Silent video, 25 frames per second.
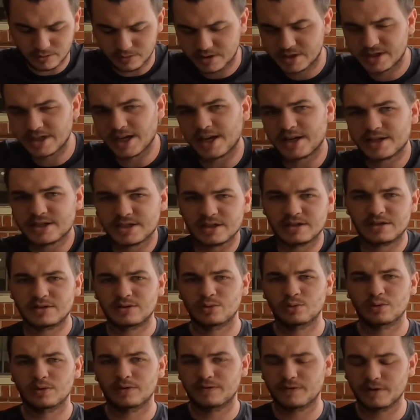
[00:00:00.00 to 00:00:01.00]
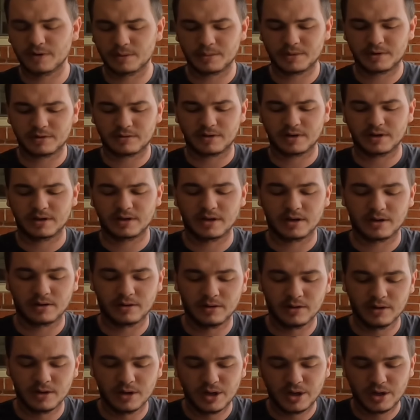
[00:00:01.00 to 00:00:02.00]
section we're filming right now,
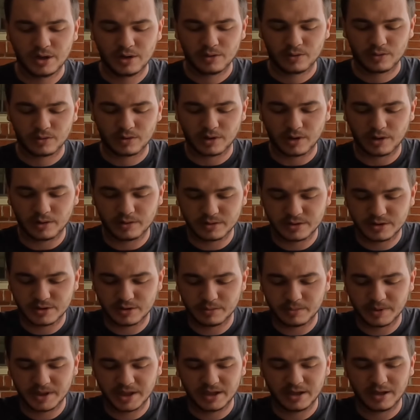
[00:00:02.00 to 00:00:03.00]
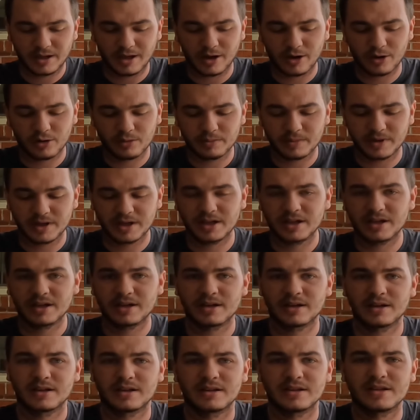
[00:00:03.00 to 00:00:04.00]
we're going to be opening
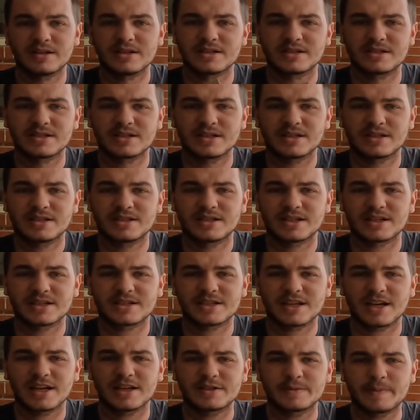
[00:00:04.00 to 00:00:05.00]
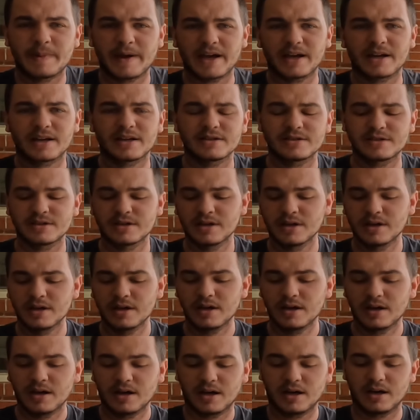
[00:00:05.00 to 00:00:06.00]
this 6 skates package.
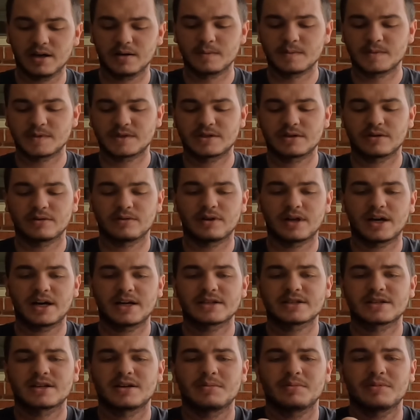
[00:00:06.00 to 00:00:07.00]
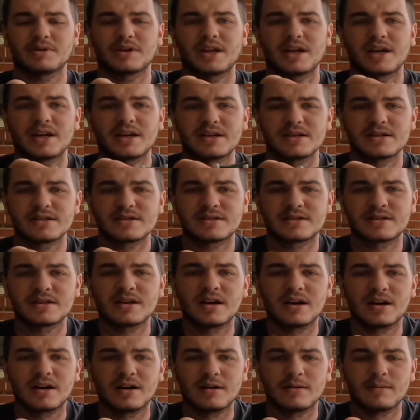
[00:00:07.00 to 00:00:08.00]
So the last couple days,
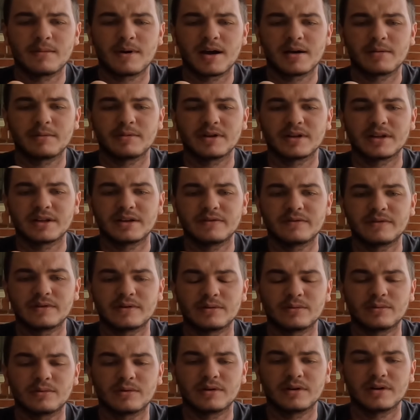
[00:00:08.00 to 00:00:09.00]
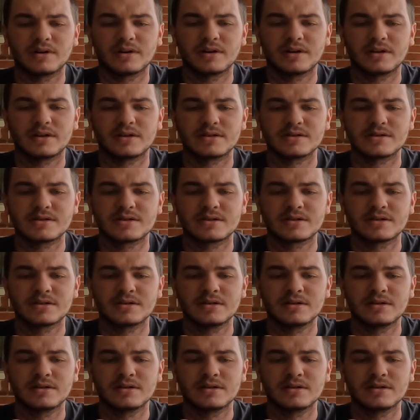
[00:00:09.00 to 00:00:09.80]
I believe it was